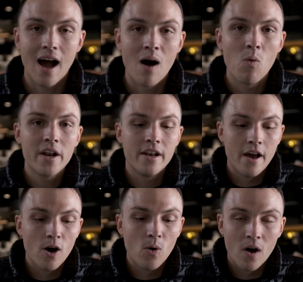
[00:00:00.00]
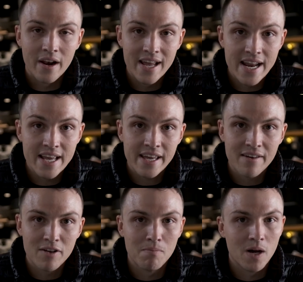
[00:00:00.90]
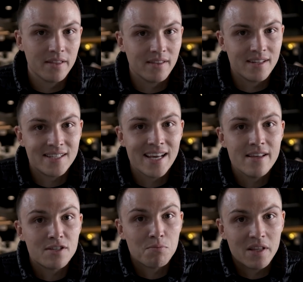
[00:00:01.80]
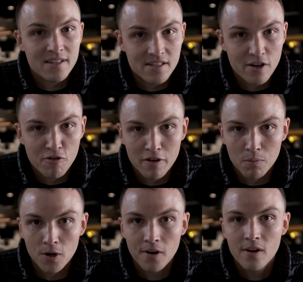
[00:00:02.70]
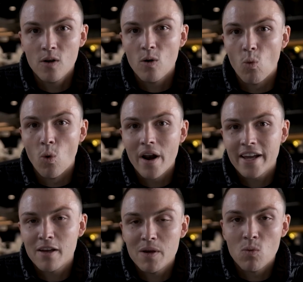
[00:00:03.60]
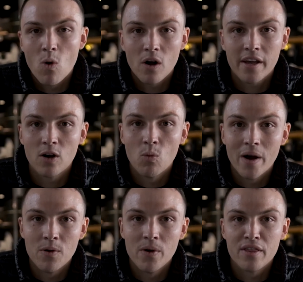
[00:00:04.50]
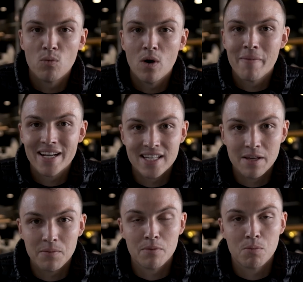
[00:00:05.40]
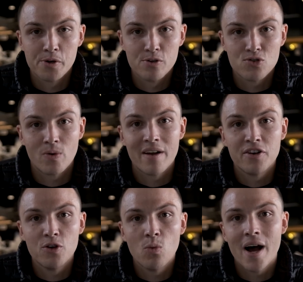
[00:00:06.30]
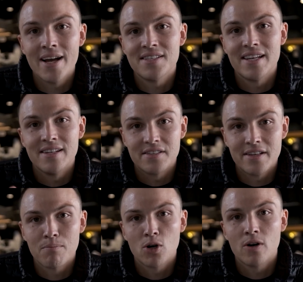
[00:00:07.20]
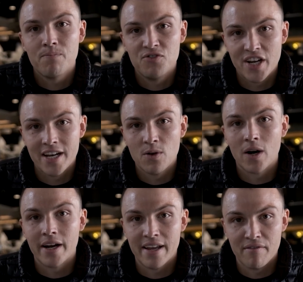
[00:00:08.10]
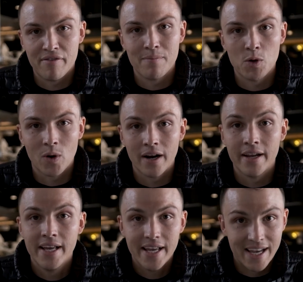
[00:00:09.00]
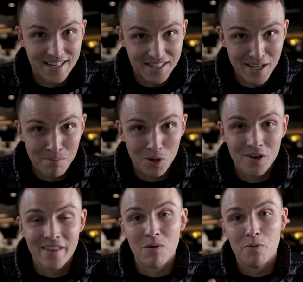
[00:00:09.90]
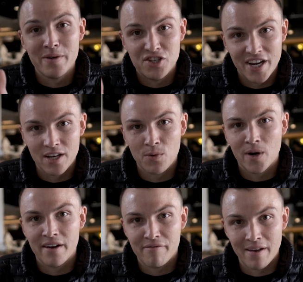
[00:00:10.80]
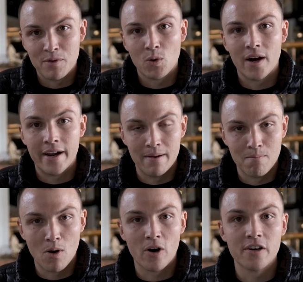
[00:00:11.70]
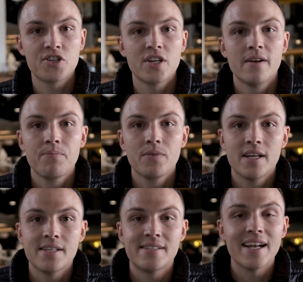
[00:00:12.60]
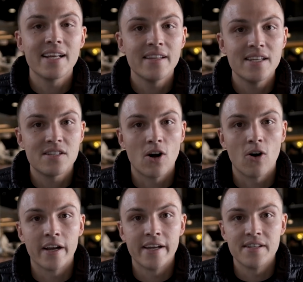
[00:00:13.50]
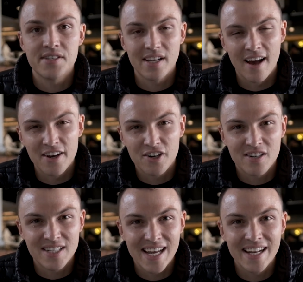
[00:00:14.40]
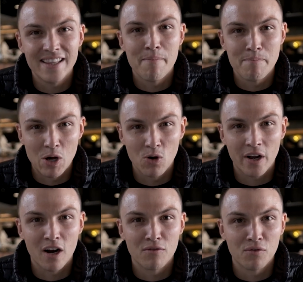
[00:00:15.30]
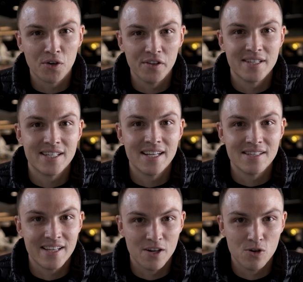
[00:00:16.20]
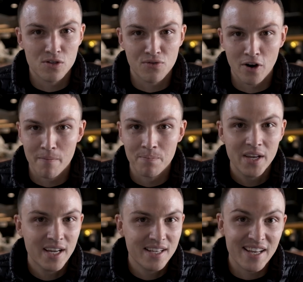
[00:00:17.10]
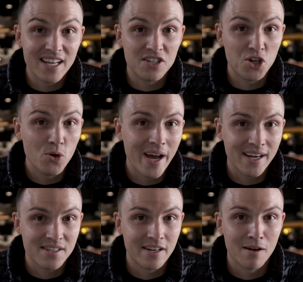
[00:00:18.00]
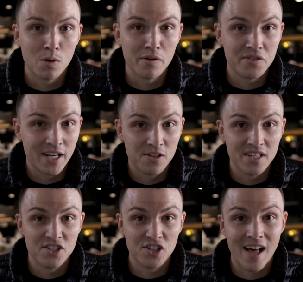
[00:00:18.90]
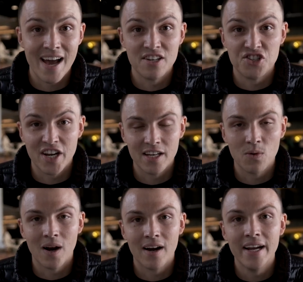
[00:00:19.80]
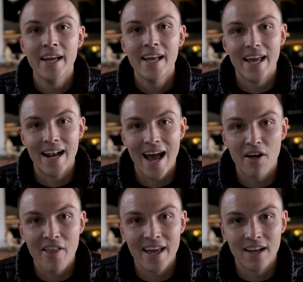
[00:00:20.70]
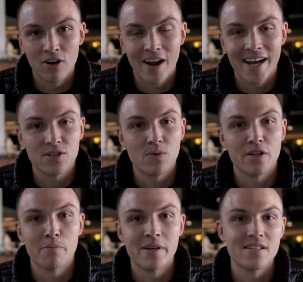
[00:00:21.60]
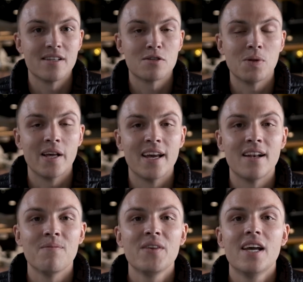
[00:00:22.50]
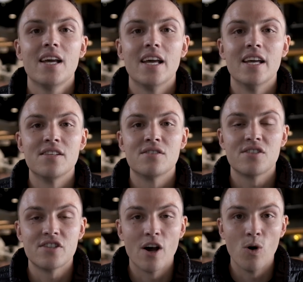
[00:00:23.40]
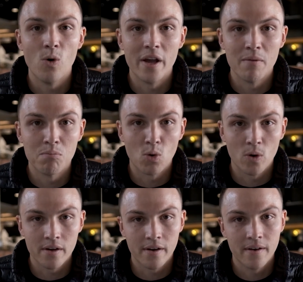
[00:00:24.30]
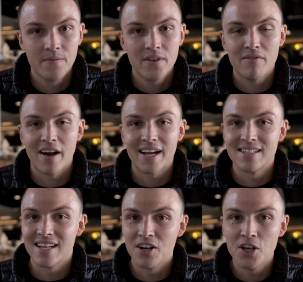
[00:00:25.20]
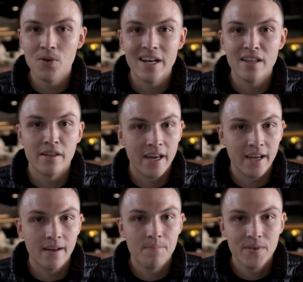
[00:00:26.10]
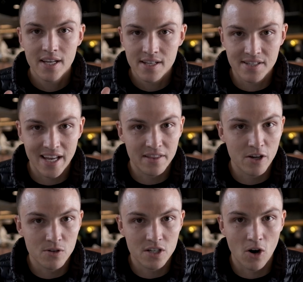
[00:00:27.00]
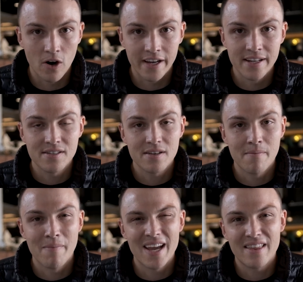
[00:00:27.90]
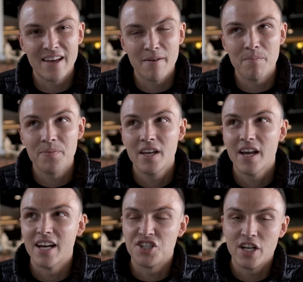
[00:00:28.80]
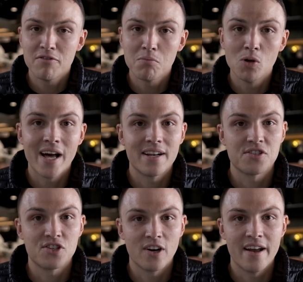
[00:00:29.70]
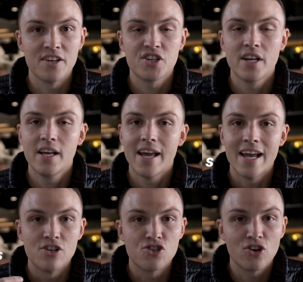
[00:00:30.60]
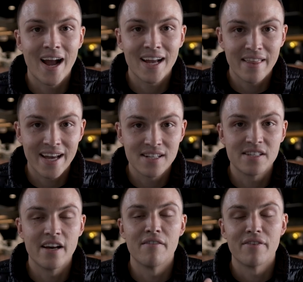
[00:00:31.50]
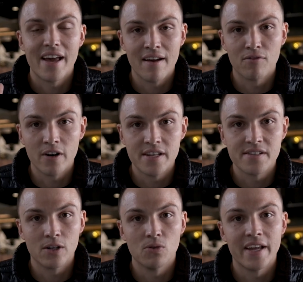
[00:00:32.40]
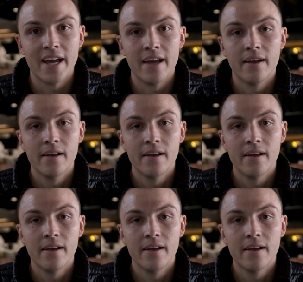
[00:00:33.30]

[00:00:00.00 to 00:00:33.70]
I want to know on any given month, let's say this month is November, what I could be walking away with and what my team could produce revenue-wise in December, January, and February. In December, that will be January, February, and March. Setting these targets, understanding the bell curve of real estate sales from, say, 2x the number of sales in July to January, and how that interacts with your business plan is so important. If I can tell you anything, set those targets, make them achievable at a stretch, and track that stuff every single day,